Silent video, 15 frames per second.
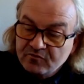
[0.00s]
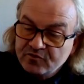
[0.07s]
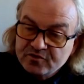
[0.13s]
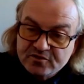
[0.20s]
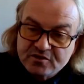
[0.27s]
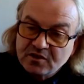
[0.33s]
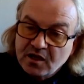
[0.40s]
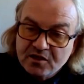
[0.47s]

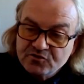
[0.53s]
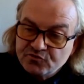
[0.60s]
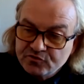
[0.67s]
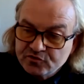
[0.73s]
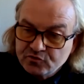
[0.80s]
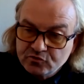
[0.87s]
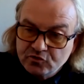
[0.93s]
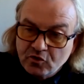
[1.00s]
versus
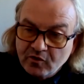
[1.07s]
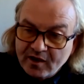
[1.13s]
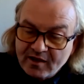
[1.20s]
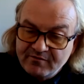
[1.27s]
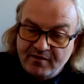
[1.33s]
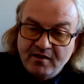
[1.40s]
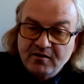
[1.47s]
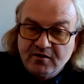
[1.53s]
countries who don't
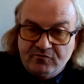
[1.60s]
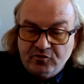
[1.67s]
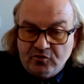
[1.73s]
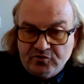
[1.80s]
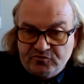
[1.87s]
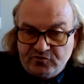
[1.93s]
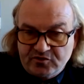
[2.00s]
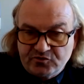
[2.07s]
have any of
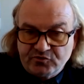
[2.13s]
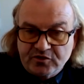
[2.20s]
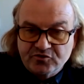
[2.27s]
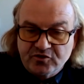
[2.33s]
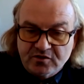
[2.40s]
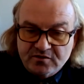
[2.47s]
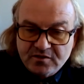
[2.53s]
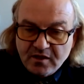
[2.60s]
those
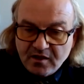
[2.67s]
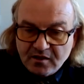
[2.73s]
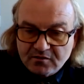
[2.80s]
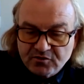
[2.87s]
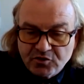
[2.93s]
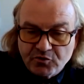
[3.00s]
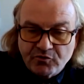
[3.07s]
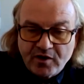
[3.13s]
restrictions,
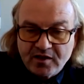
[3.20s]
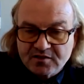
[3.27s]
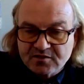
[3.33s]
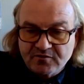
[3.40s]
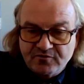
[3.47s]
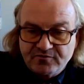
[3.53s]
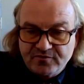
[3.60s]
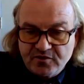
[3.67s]
the
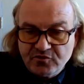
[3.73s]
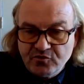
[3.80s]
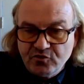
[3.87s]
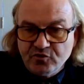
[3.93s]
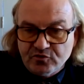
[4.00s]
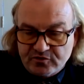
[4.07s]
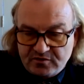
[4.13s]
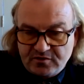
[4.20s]
rates of
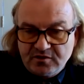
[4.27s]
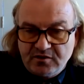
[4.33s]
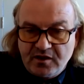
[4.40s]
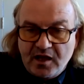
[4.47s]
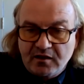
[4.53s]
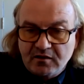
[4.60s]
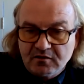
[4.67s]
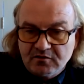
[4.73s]
use in
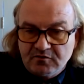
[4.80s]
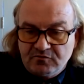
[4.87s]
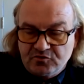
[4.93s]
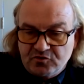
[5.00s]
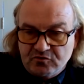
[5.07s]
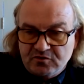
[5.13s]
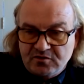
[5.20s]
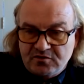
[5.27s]
young
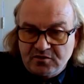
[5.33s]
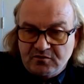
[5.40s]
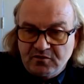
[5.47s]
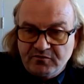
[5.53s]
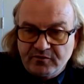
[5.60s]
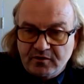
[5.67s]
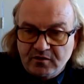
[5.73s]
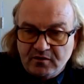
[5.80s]
individuals is
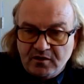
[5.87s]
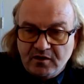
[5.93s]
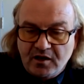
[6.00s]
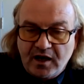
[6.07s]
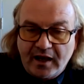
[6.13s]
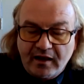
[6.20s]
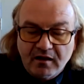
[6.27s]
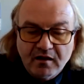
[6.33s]
significantly
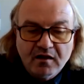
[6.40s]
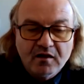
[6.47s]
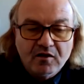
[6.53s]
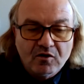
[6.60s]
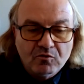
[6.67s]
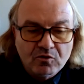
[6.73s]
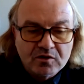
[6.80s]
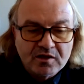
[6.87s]
higher.
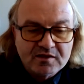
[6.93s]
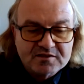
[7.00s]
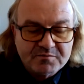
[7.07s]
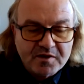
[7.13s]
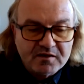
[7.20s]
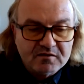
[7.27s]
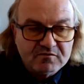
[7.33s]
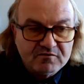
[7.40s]
What has
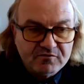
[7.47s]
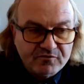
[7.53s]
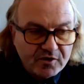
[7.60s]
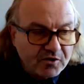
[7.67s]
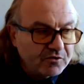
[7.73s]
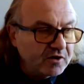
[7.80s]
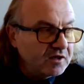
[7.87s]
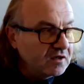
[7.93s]
made it
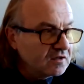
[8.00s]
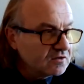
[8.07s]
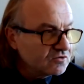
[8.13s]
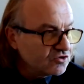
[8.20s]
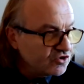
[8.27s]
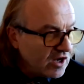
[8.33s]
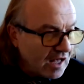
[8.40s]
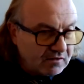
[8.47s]
very
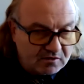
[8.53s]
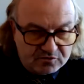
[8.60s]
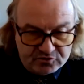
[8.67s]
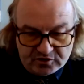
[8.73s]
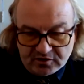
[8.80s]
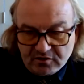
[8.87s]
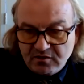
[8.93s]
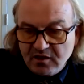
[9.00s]

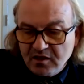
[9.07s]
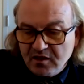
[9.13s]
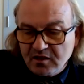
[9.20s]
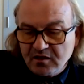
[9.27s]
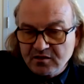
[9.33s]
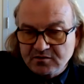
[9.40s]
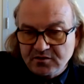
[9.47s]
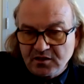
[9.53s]
challenging
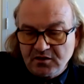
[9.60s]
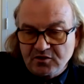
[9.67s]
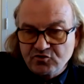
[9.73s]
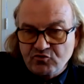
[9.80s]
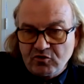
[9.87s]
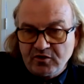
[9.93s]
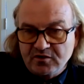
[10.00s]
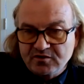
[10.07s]
is the
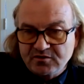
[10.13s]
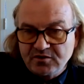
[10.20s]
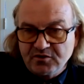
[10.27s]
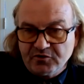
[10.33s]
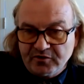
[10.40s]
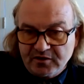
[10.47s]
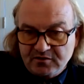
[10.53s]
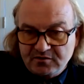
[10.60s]
electronic
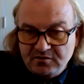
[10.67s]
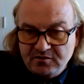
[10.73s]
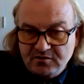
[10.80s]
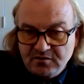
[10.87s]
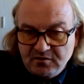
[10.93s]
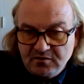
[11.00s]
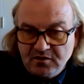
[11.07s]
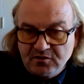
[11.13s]
cigarette
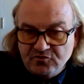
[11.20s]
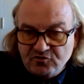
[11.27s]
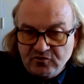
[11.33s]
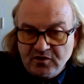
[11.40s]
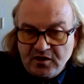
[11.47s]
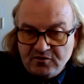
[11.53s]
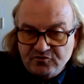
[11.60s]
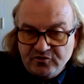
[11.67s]

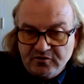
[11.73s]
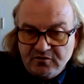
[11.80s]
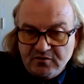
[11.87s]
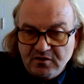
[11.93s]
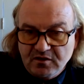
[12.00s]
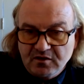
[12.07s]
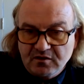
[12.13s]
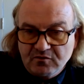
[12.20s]

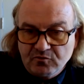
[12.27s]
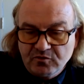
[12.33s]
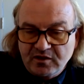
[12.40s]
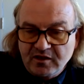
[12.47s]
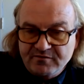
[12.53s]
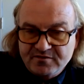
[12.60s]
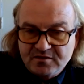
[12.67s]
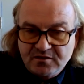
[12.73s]
introduction.
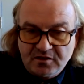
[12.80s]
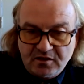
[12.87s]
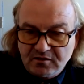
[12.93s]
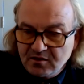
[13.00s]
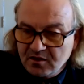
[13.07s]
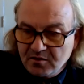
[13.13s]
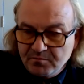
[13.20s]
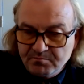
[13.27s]
We have
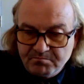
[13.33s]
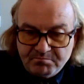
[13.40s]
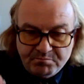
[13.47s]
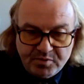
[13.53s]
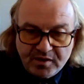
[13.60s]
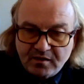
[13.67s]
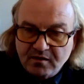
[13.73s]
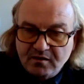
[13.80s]
seen a
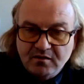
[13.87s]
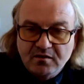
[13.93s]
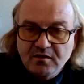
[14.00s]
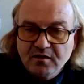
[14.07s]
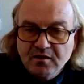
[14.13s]
big